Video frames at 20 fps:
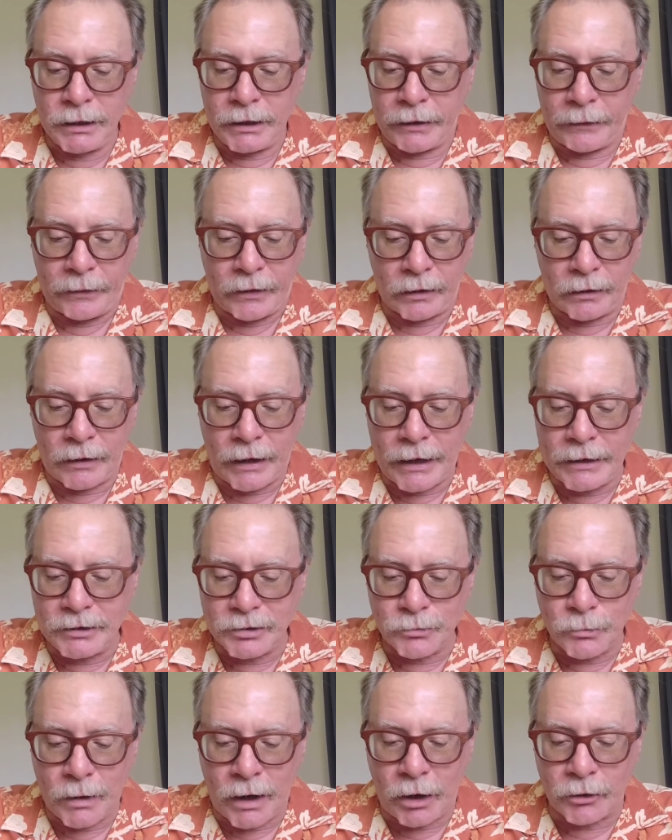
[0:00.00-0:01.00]
and the light
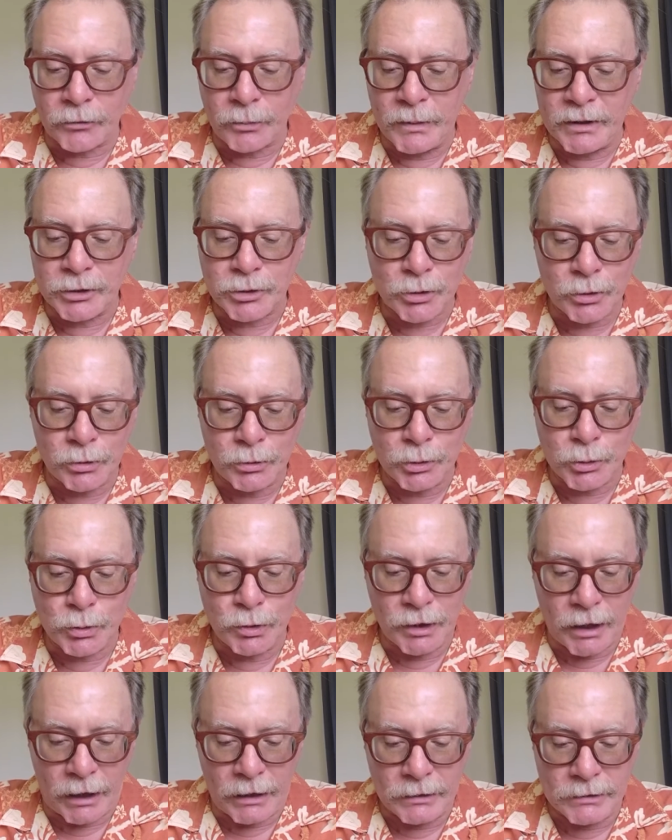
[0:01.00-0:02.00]
around me turn to
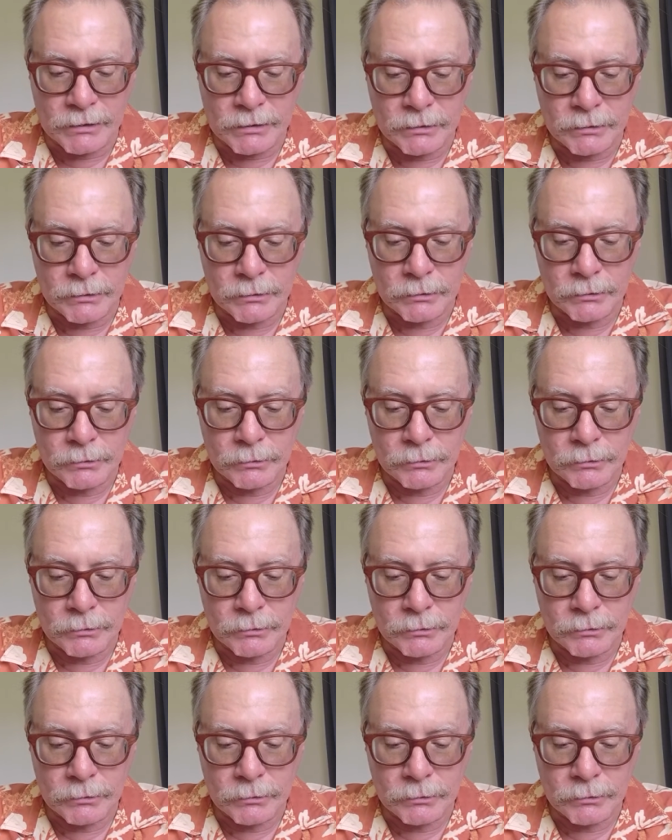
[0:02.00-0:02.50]
night,